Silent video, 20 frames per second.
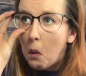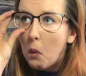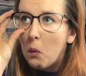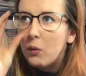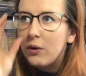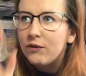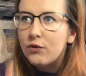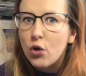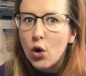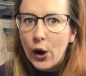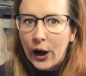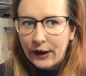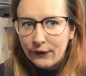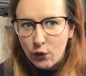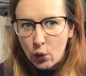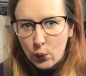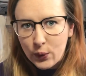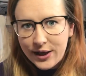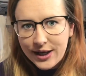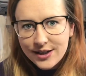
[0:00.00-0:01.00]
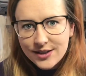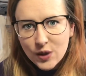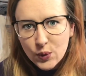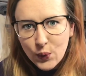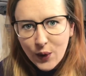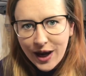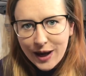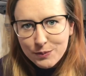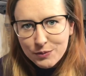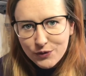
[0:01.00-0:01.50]
we've got another week to
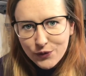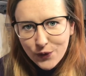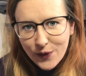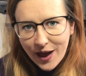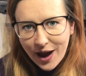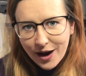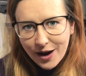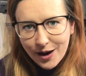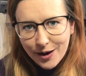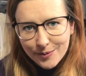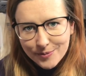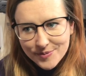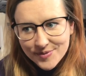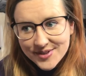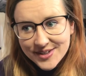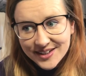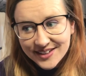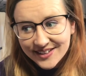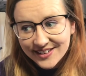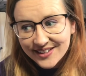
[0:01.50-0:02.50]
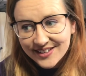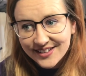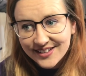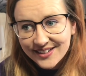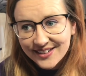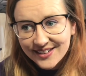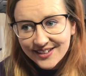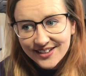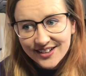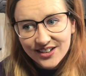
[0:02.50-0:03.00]
wait before that comes, and
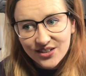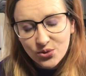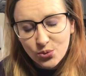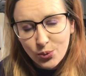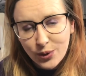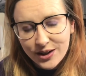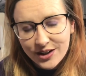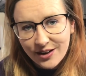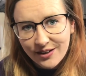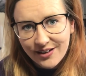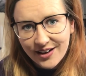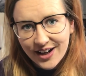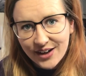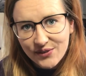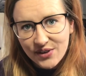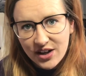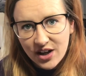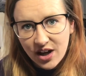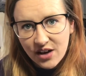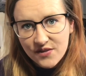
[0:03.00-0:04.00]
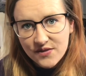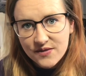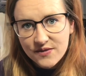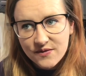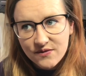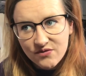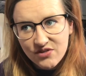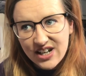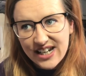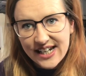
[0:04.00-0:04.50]
we don't have enough
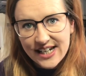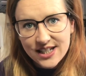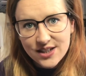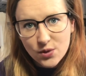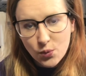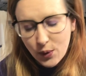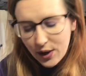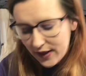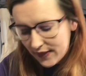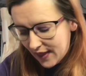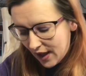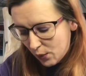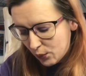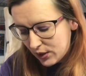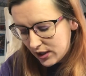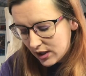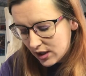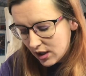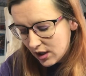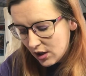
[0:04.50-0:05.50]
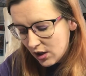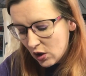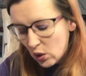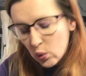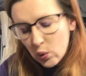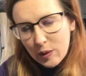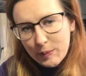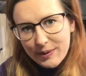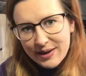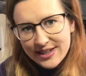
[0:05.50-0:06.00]
really to wait that week.
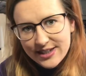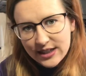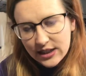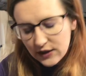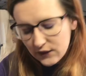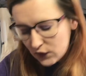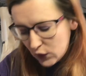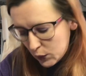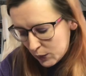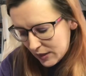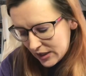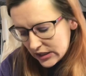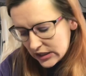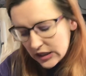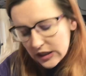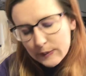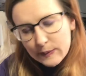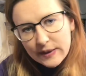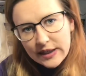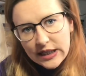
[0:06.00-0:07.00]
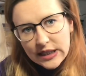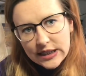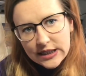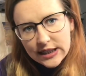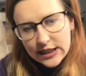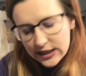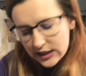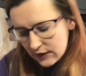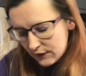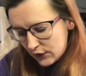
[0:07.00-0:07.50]
We're missing a few bits and
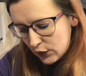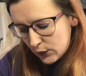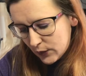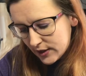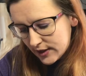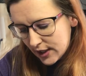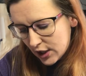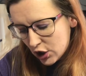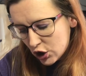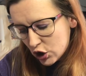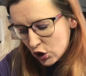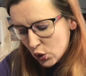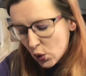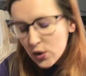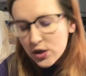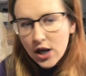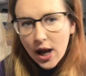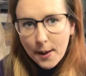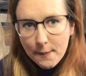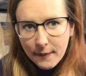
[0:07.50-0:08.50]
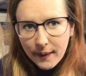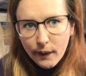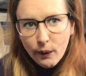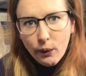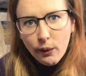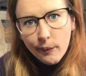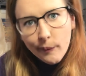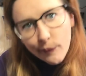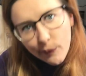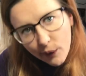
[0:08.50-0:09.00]
pieces, a essentials like
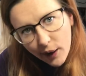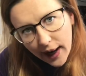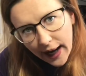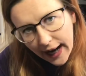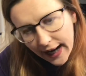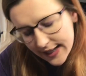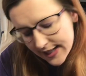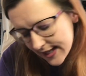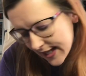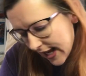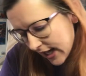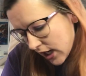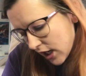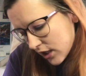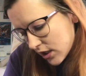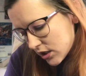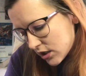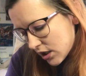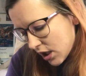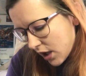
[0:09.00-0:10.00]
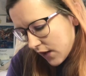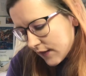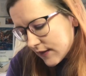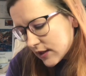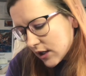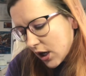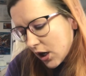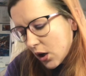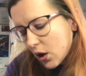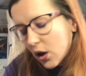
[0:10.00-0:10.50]
milk and bread and that kind of stuff,
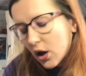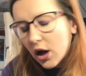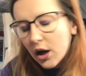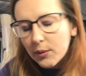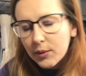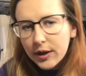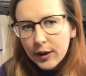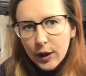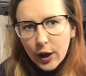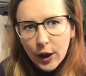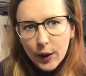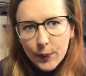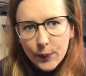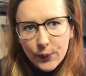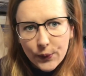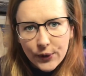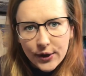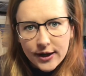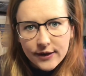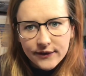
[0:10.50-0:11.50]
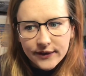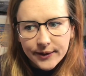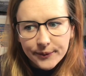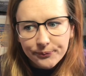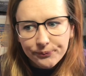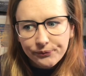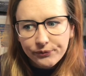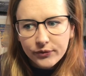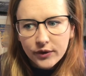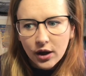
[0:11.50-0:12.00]
so I'm going to go and brave it
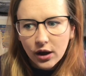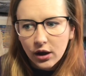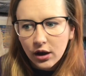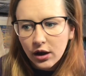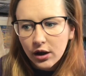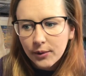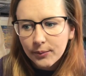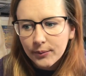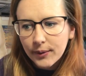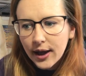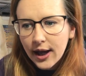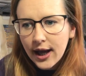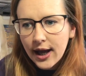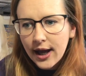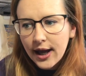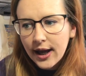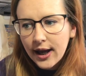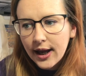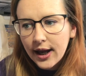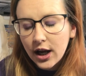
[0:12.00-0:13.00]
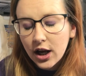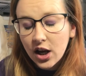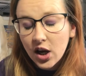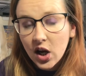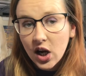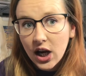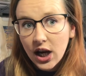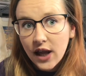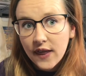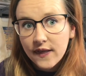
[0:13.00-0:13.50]
and go
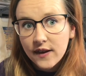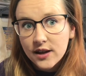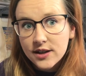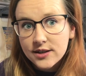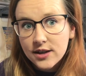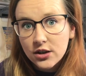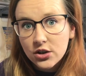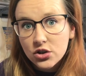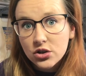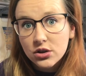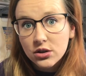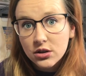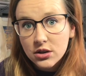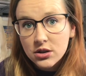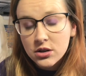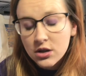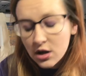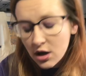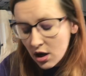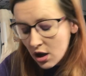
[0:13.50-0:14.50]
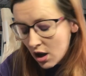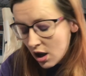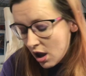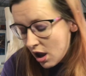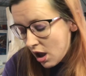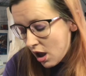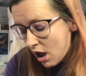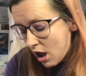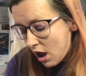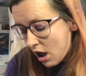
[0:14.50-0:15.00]
and get the essentials.
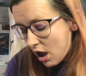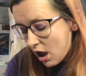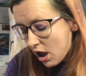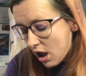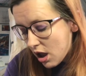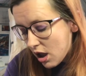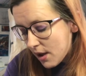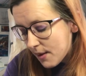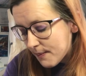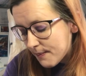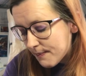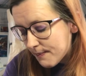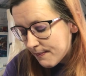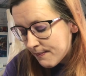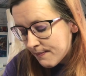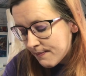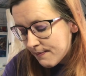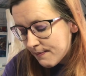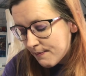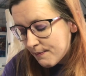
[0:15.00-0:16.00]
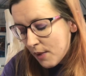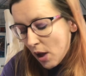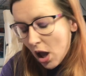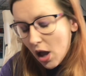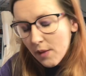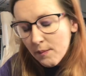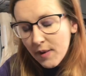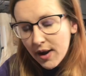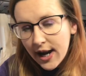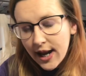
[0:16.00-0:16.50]
But
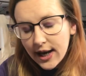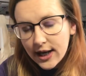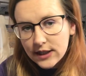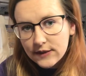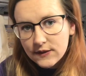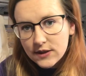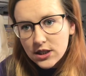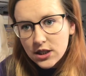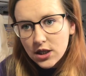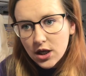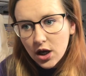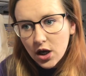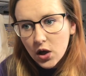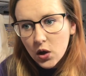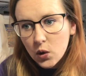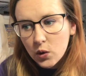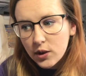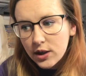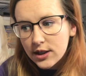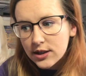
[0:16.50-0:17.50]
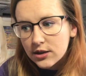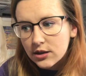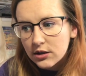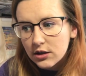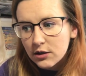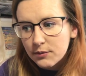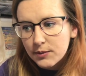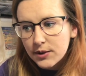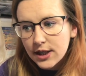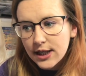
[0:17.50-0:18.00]
my next video is going
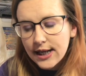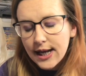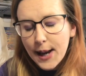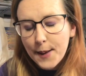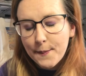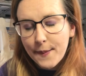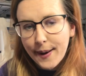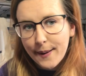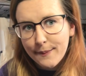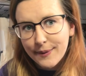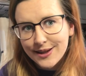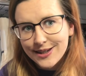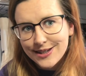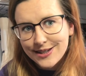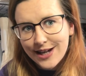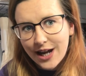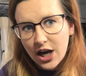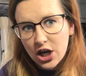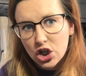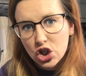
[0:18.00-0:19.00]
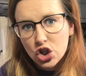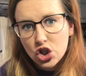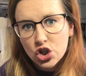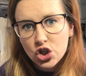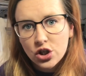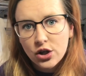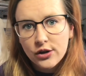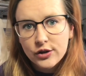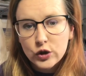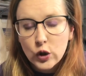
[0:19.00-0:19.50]
to be about my stash,
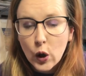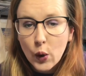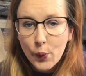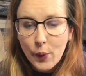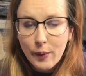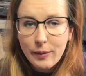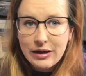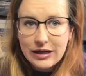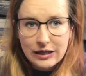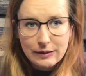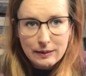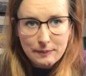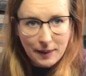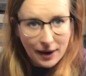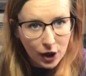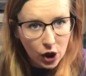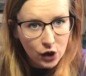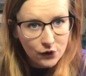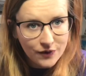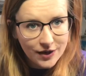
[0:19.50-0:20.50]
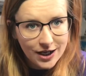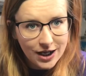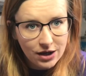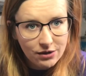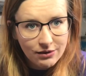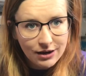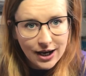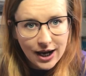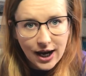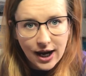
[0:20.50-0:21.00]
so I'm probably going to be back over here
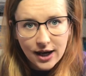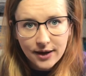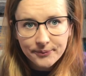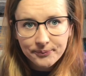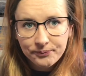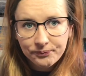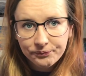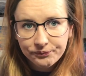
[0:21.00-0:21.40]
again